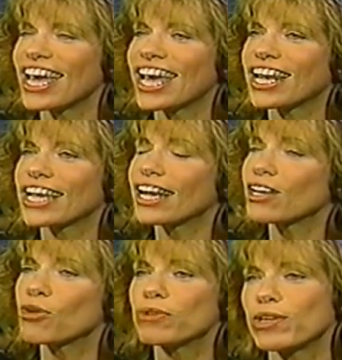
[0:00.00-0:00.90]
And I got
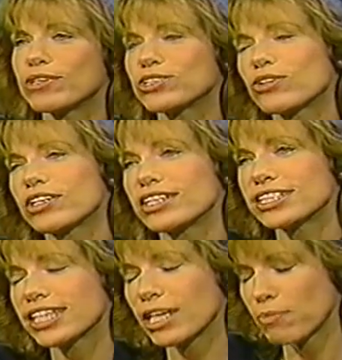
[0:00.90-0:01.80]
home, but he was already
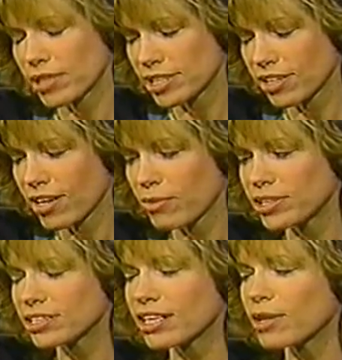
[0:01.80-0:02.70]
asleep, and so I
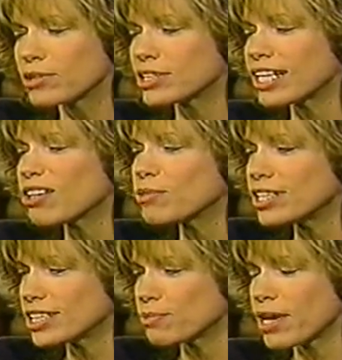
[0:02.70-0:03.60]
was terribly
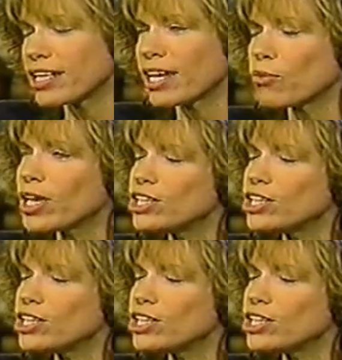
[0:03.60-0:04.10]
dismayed, and I went